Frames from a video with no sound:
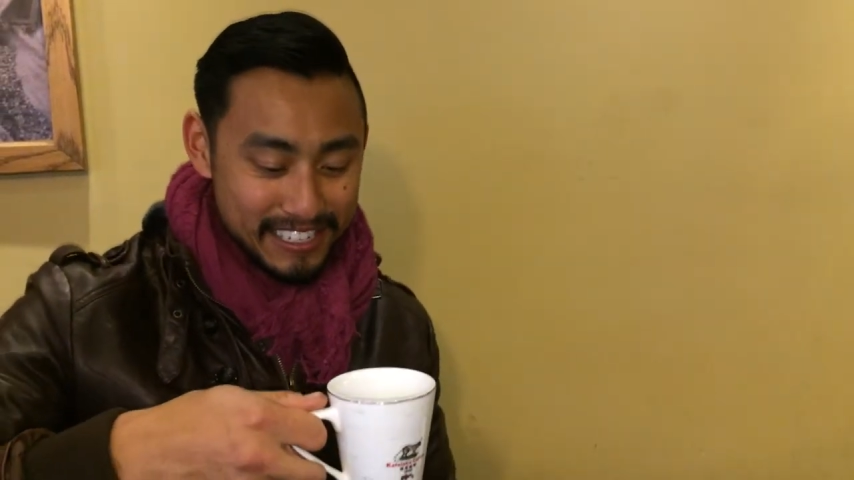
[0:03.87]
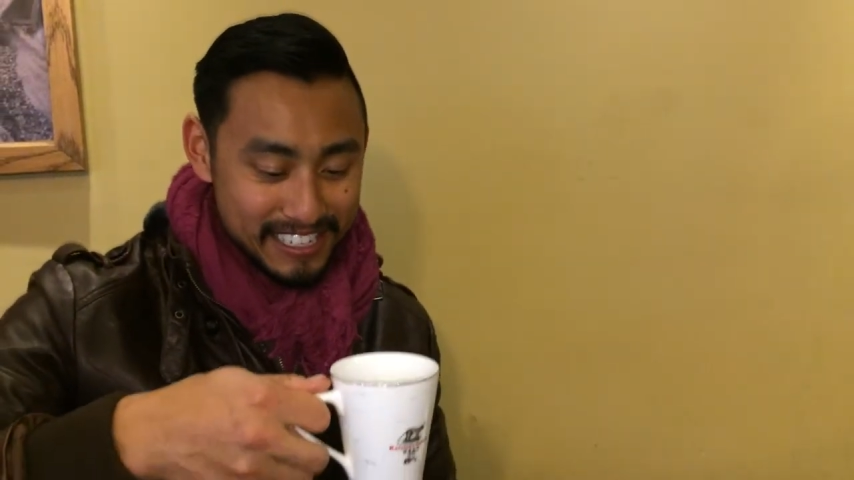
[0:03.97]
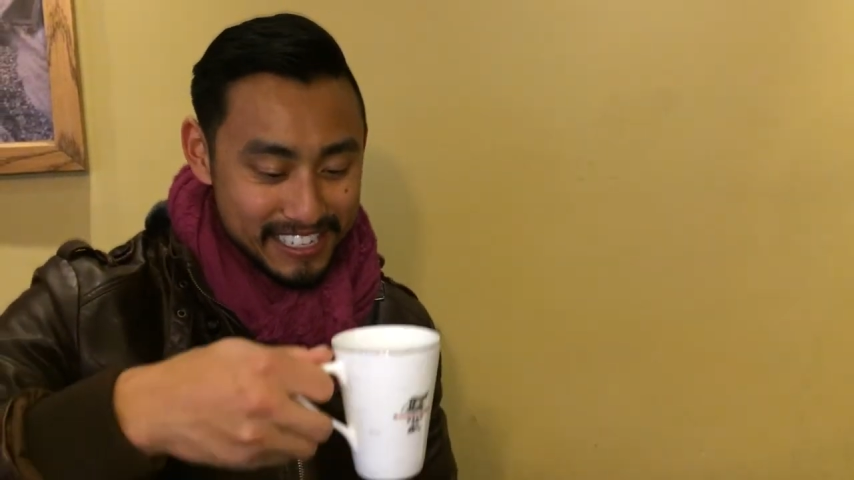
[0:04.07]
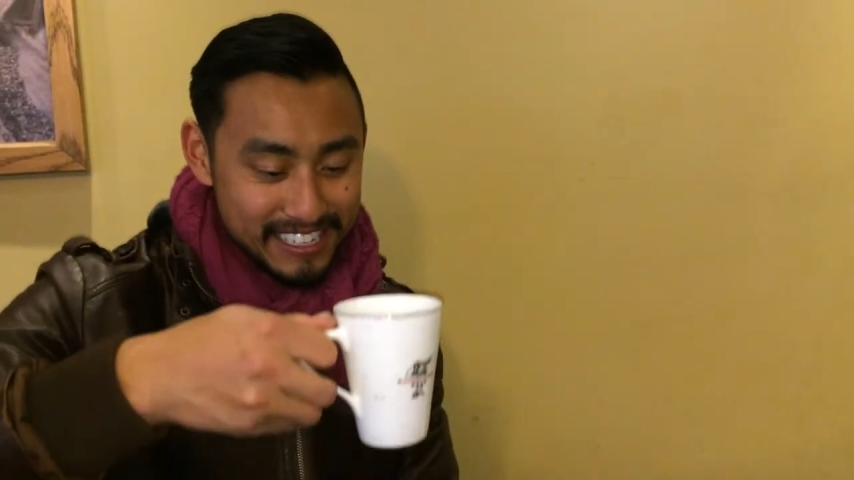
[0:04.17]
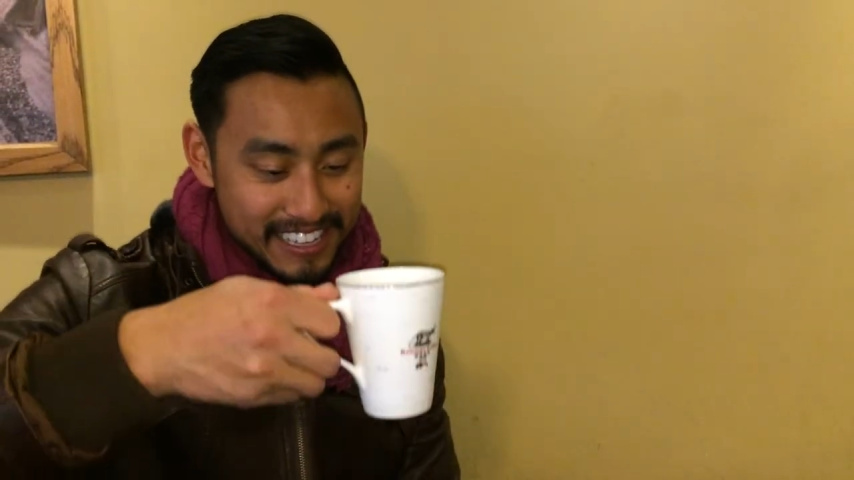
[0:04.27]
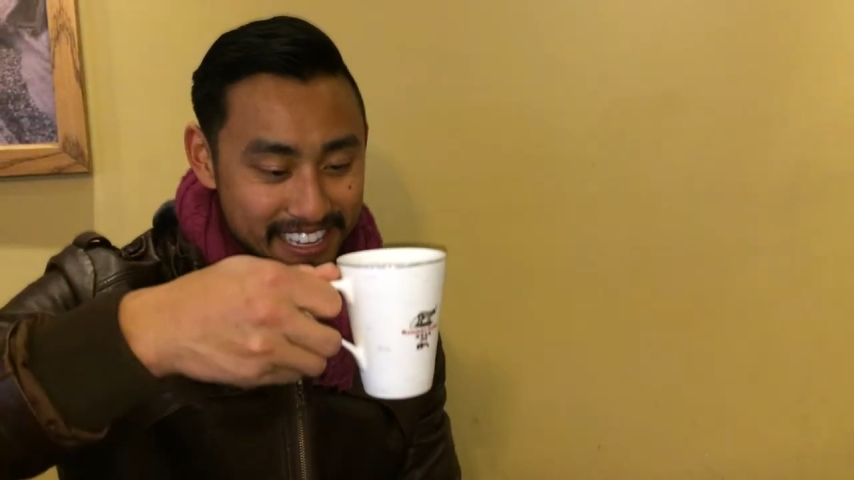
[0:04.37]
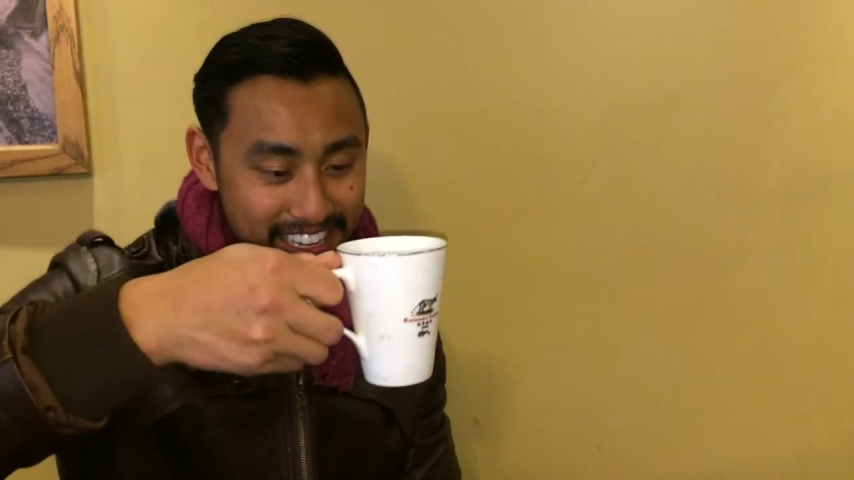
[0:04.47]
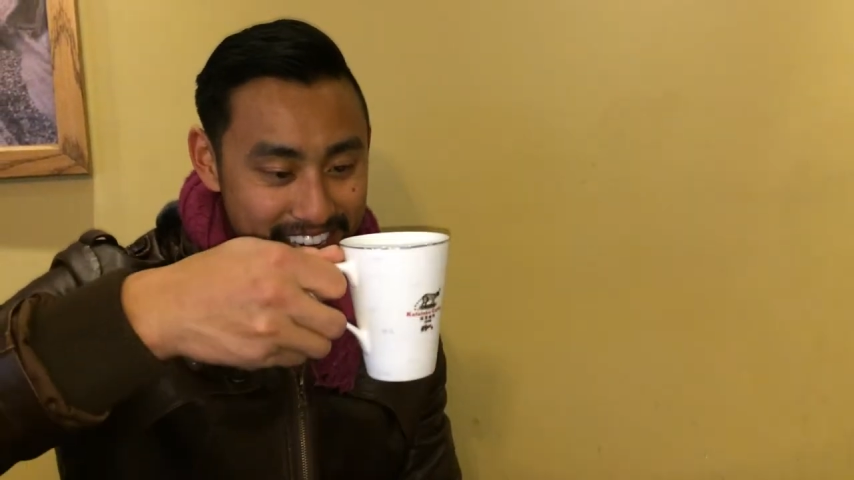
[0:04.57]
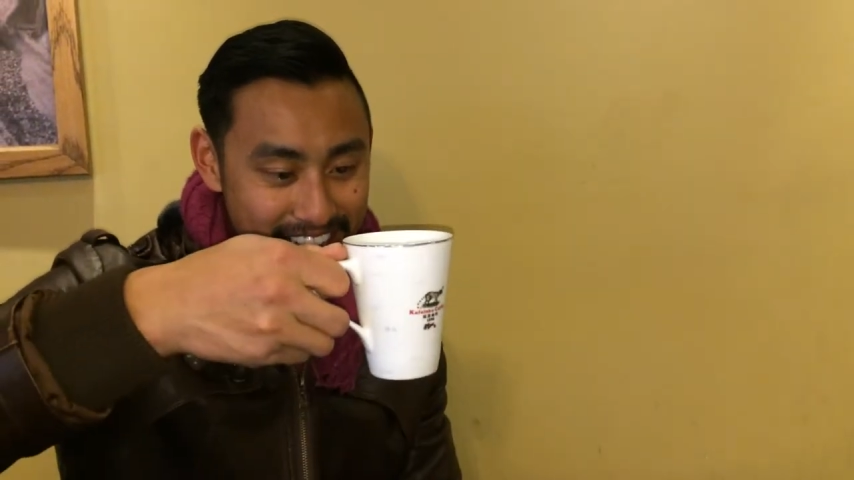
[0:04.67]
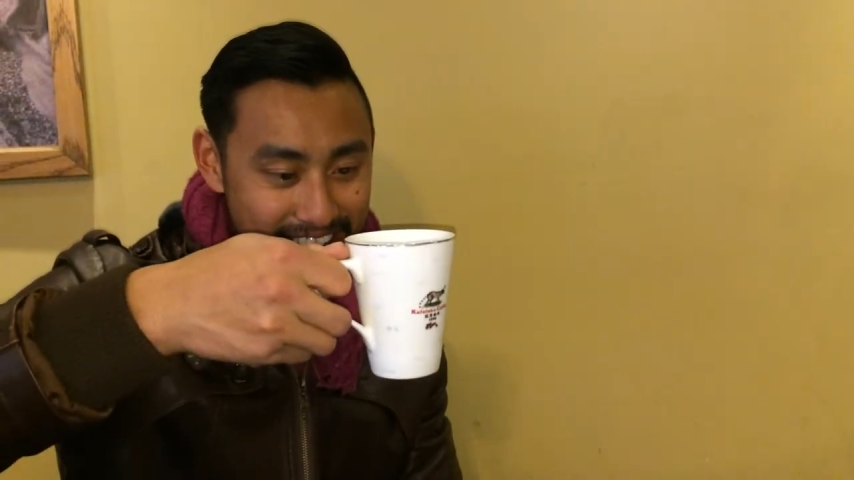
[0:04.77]
So this is
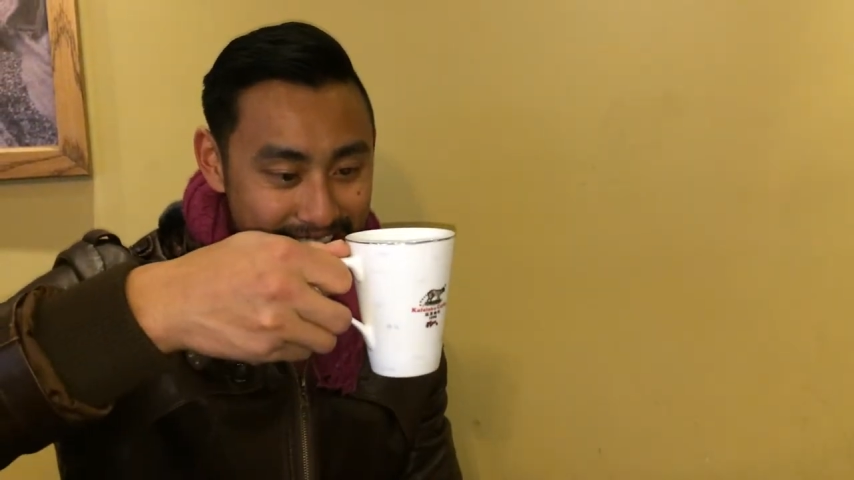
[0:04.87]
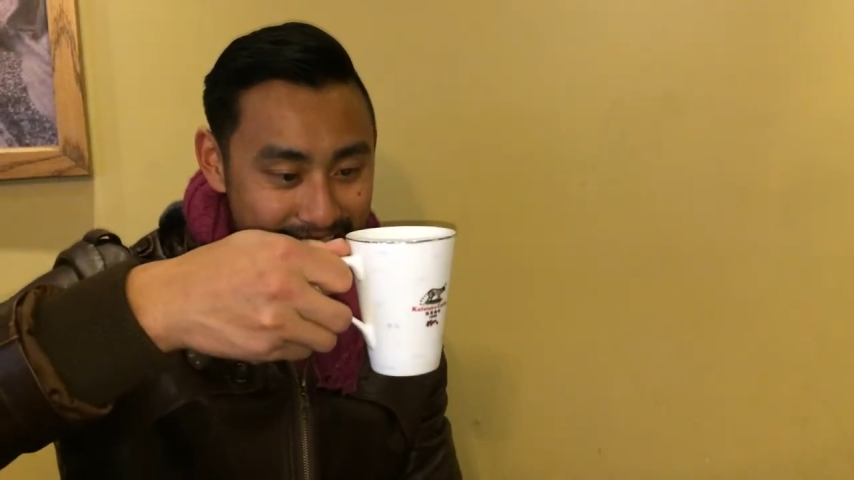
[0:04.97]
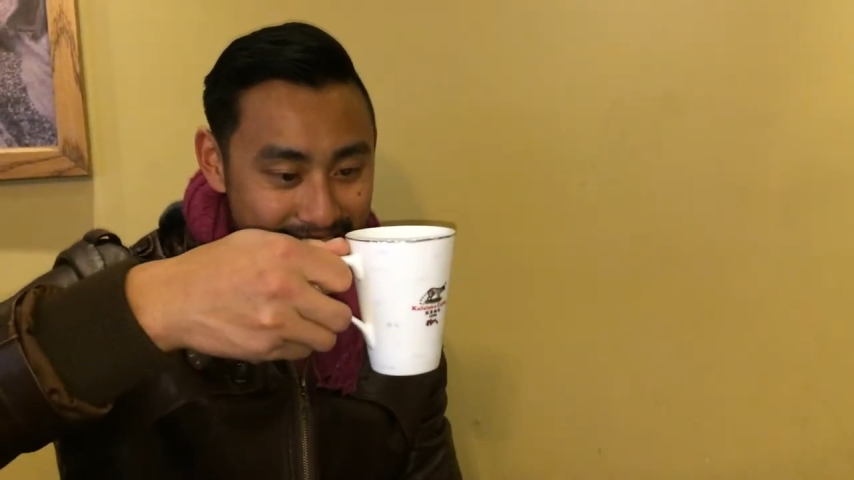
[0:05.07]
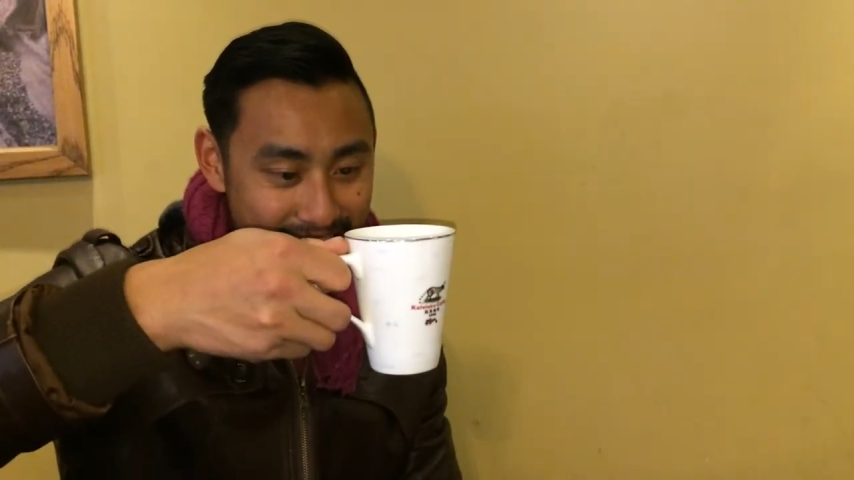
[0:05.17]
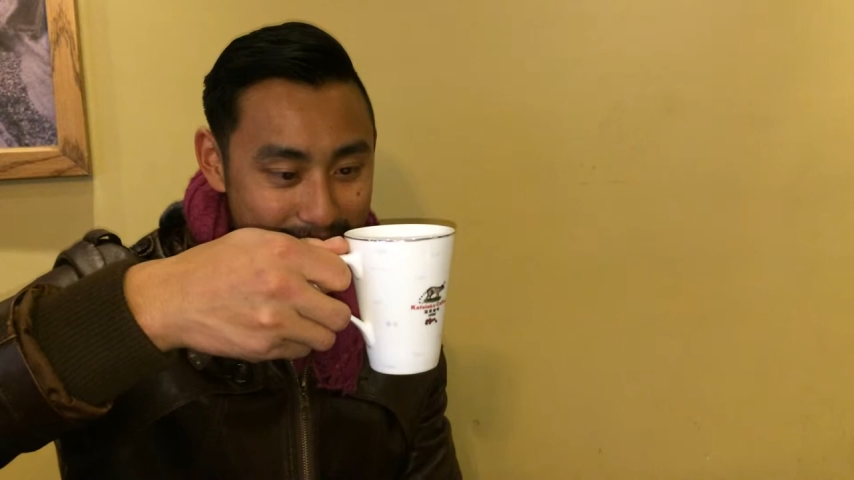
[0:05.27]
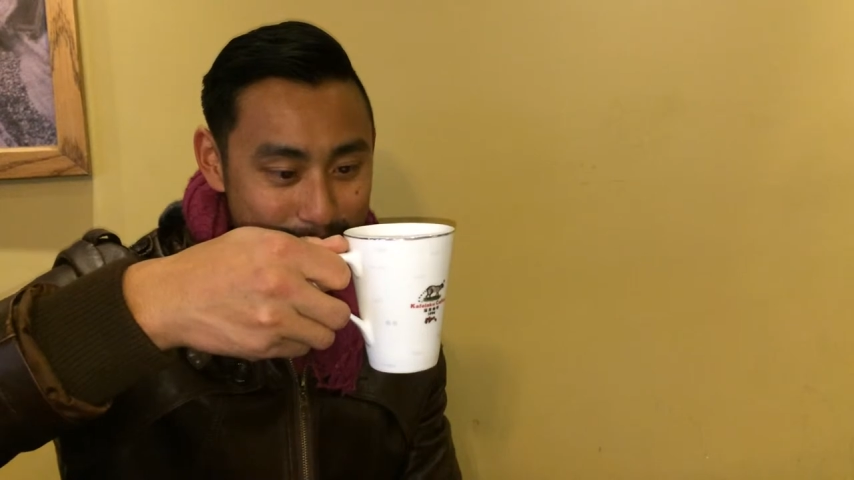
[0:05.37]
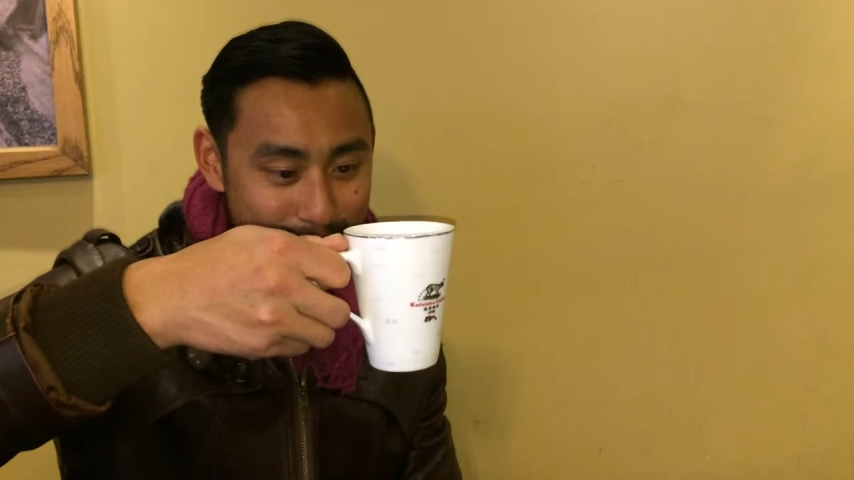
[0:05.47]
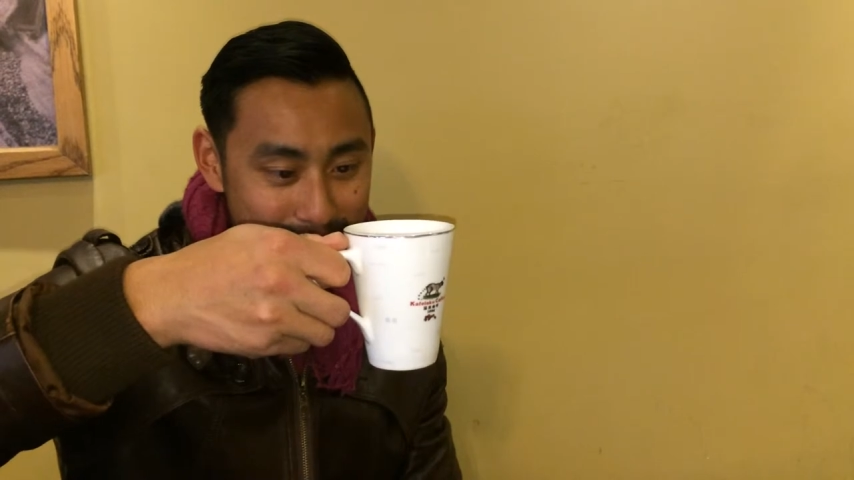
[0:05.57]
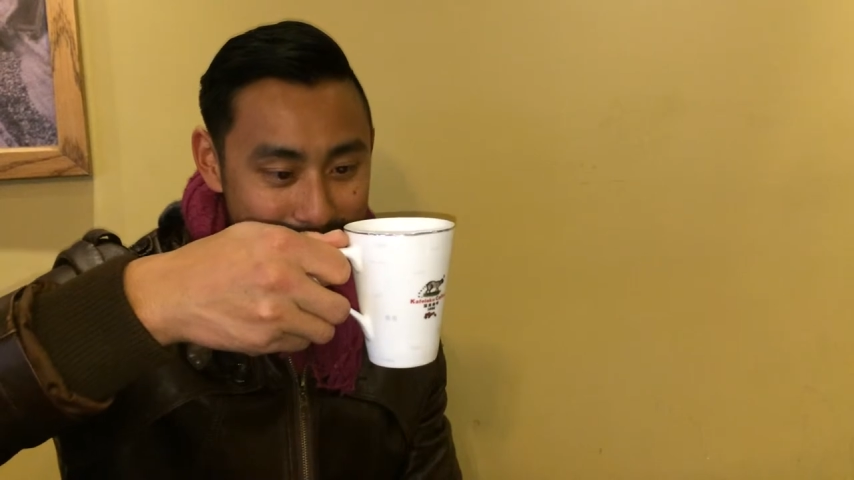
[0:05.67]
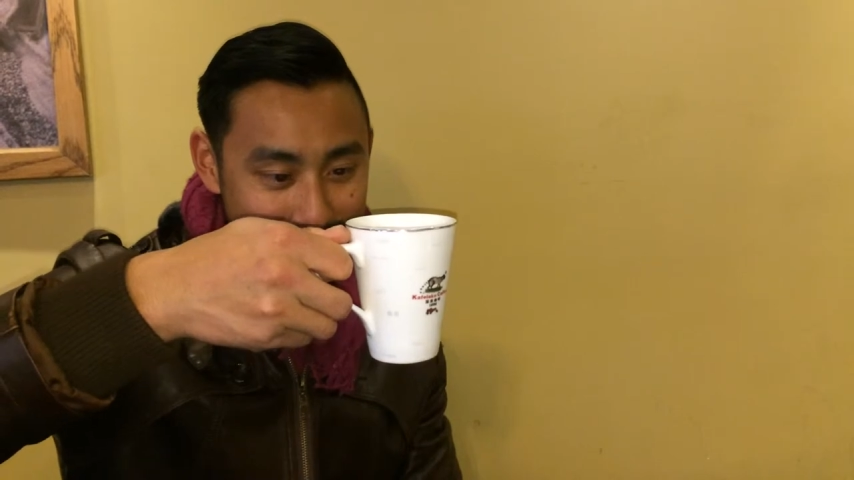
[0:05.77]
the Cafe